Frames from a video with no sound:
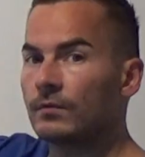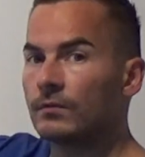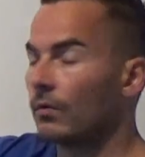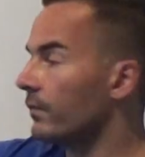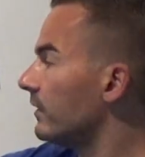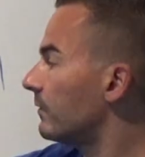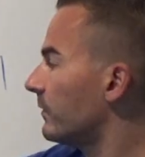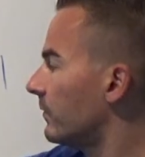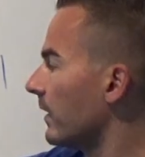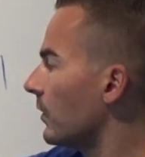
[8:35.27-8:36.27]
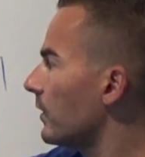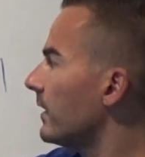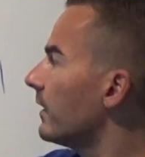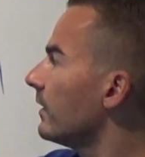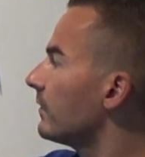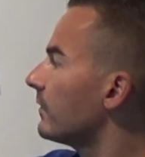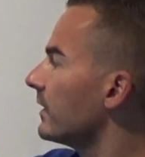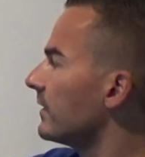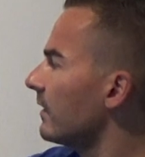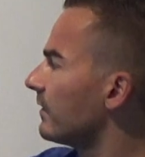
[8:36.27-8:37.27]
So this strategy here is
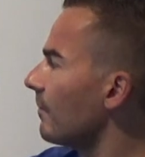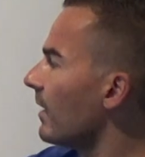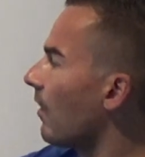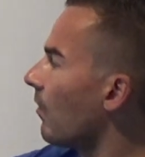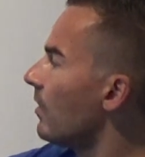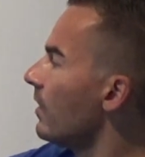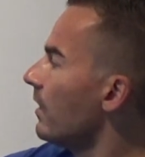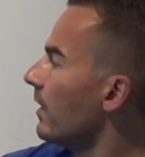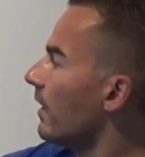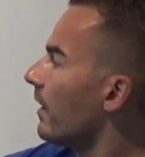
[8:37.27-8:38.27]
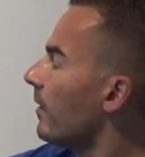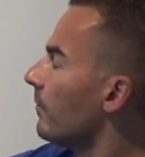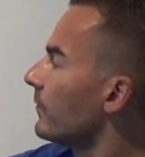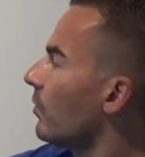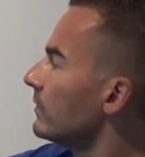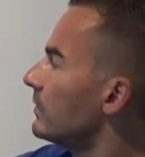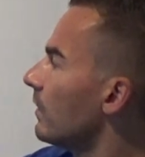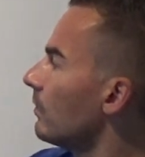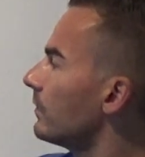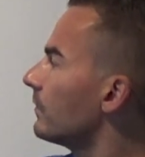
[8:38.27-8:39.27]
somehow
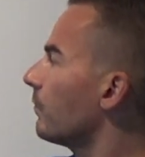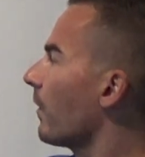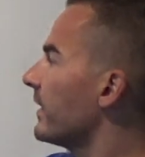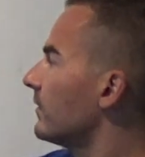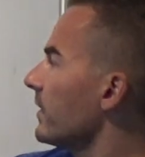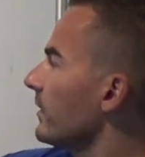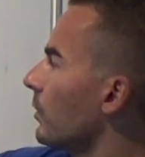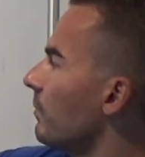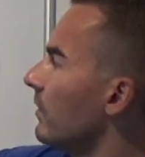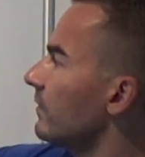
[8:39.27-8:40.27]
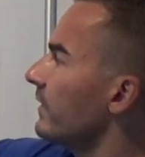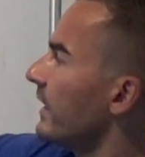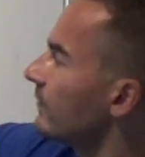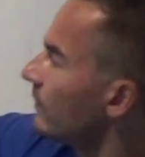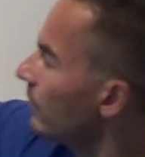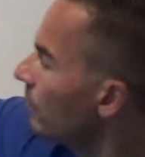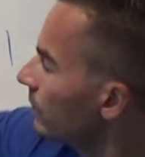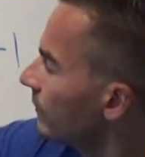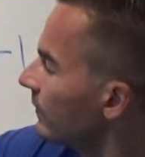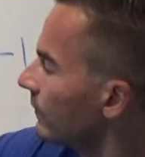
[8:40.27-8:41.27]
controls for that strategy because it
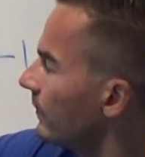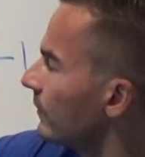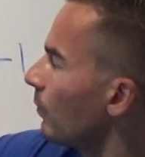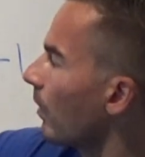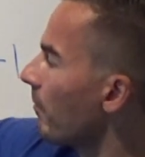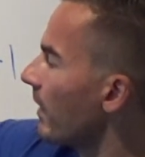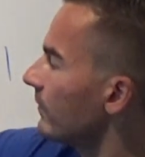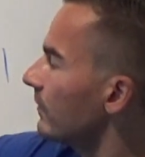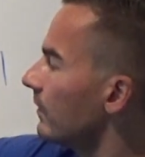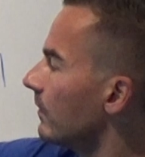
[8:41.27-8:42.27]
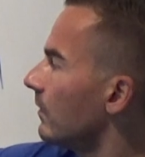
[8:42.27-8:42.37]
excludes this 1 month.